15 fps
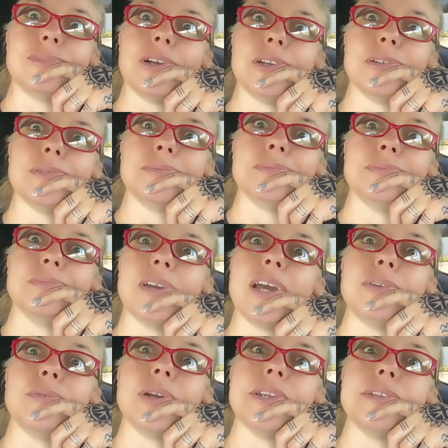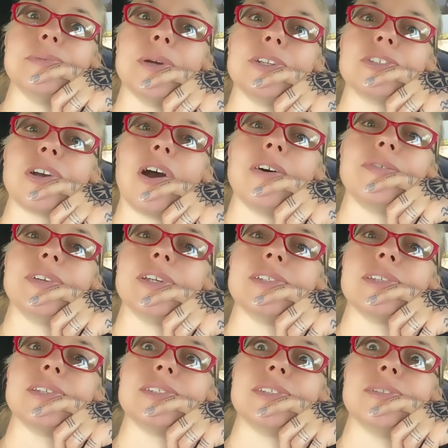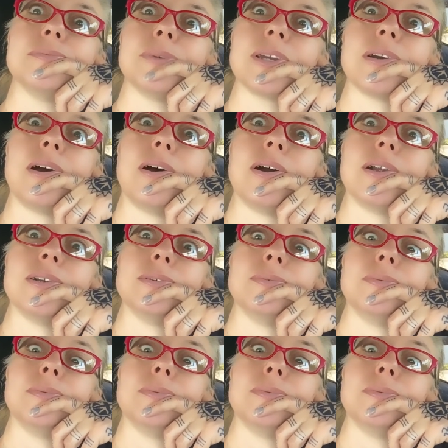I had way too much coffee as I sit in my car.